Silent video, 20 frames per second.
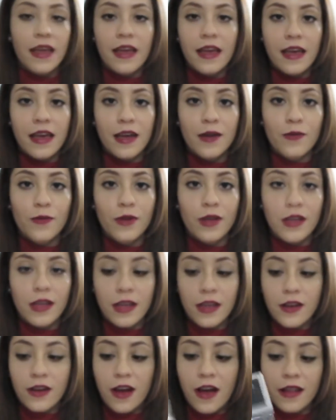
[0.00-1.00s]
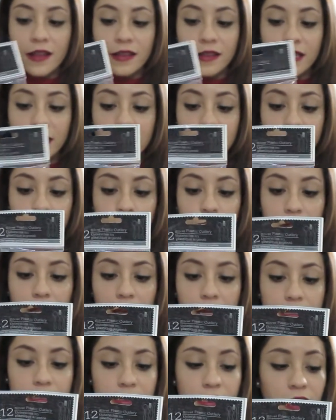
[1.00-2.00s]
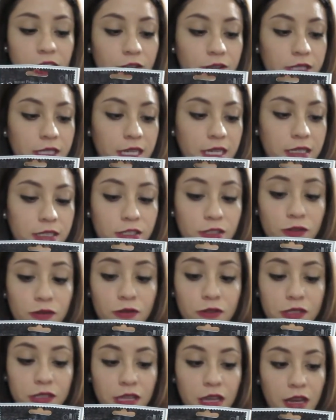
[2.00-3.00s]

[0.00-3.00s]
And we got these plastic utensils,